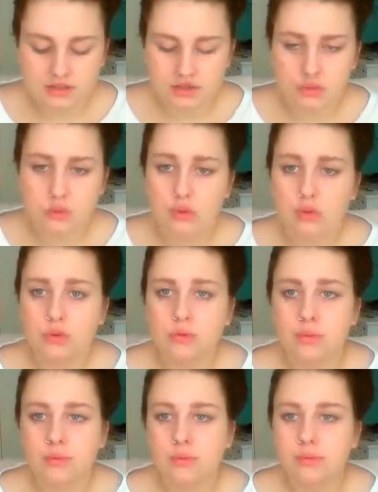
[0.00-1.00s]

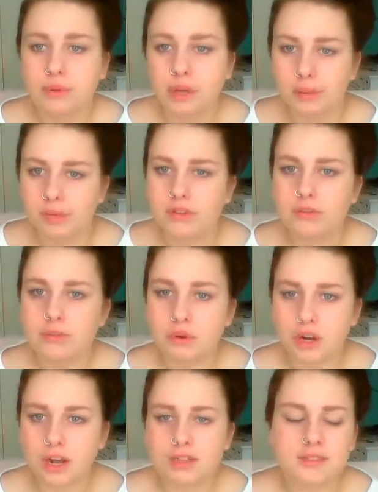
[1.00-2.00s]
dual purpose
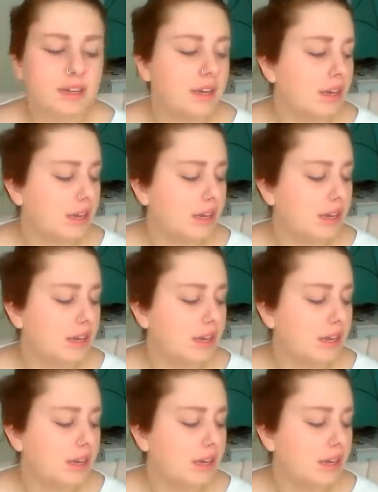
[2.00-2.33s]
product.